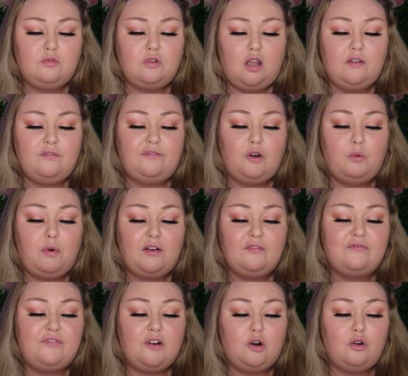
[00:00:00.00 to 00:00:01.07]
known for
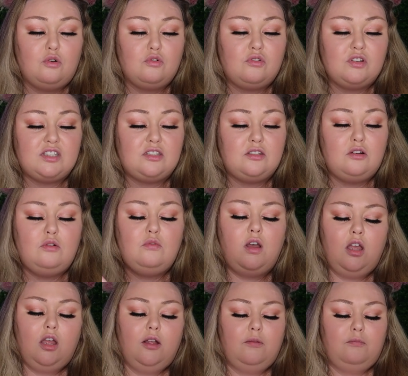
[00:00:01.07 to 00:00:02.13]
one for all crystal,
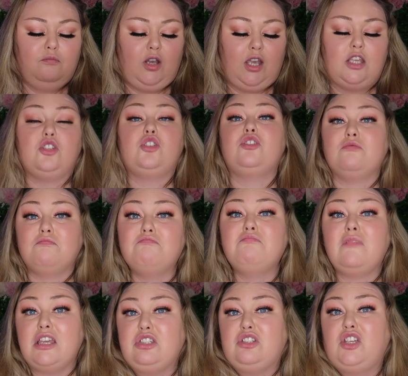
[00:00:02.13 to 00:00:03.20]
which
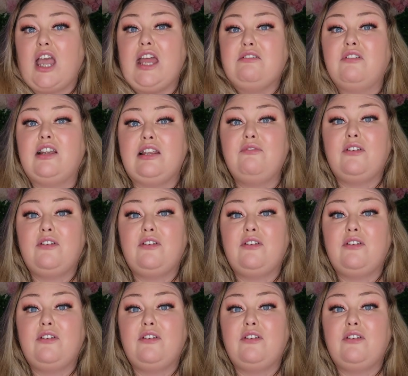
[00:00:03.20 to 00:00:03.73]
is generally